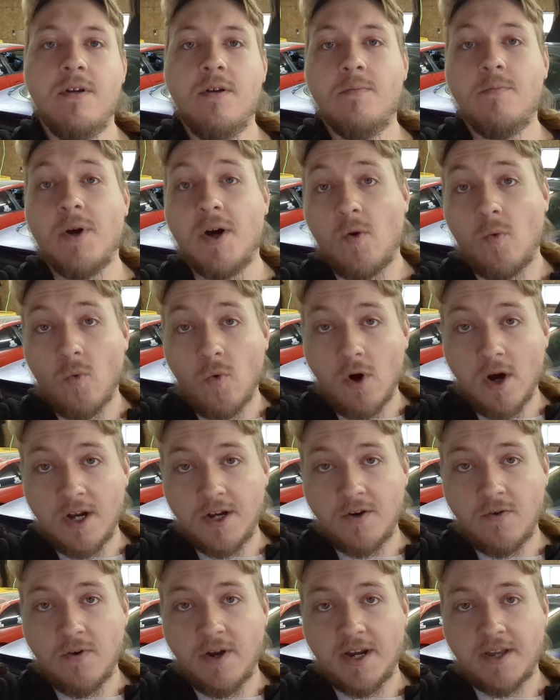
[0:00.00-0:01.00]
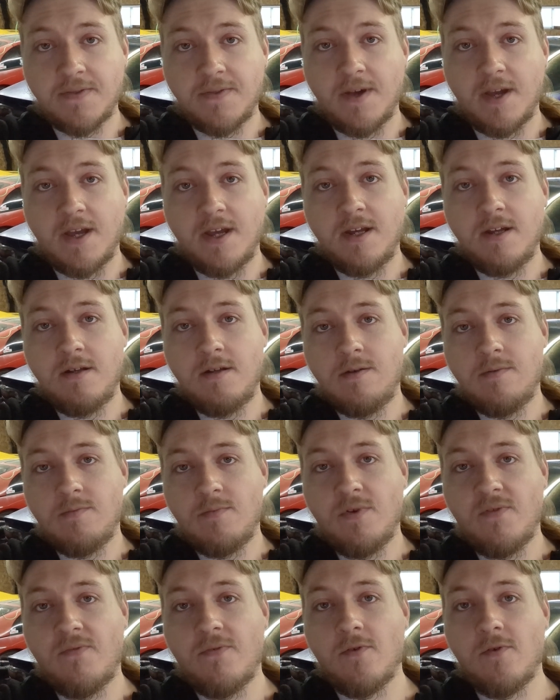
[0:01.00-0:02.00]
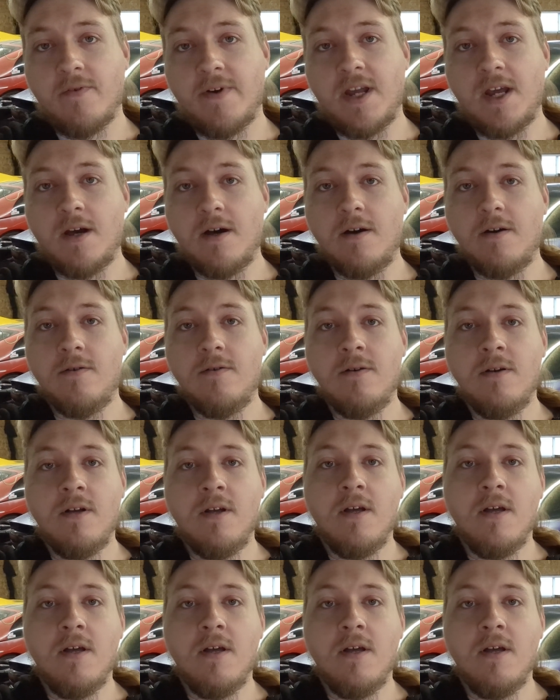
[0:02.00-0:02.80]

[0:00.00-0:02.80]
But one quick thing before we go.